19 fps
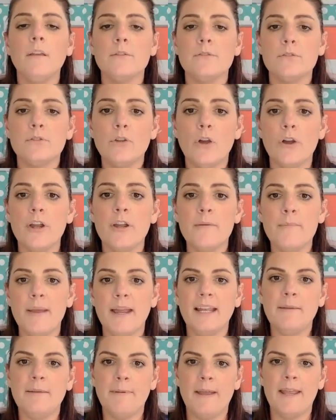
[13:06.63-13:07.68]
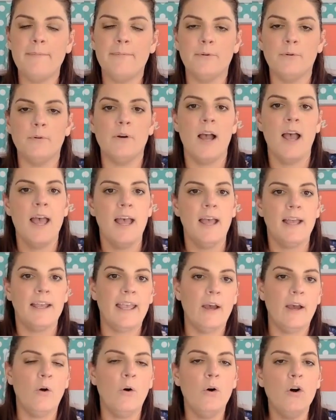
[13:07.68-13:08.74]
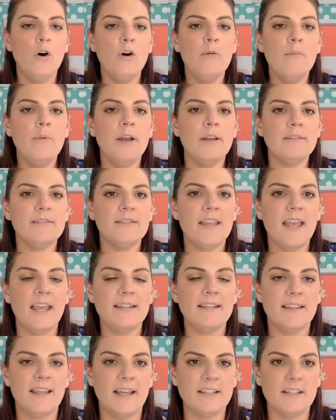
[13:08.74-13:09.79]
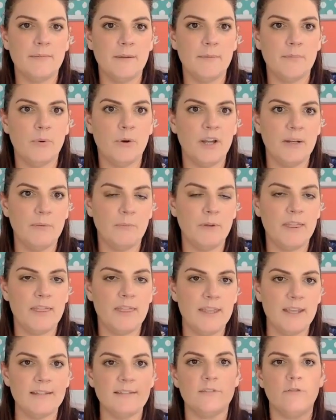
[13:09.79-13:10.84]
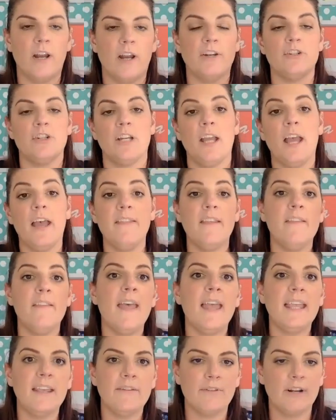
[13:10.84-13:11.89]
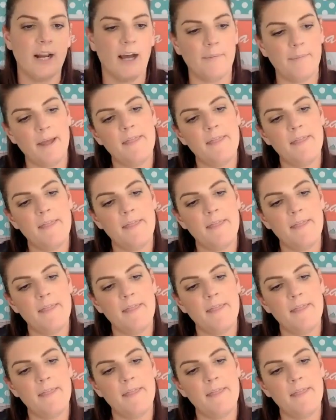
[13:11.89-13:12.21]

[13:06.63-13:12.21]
So many people get almost there to that tipping point with this strategy and then they give it up,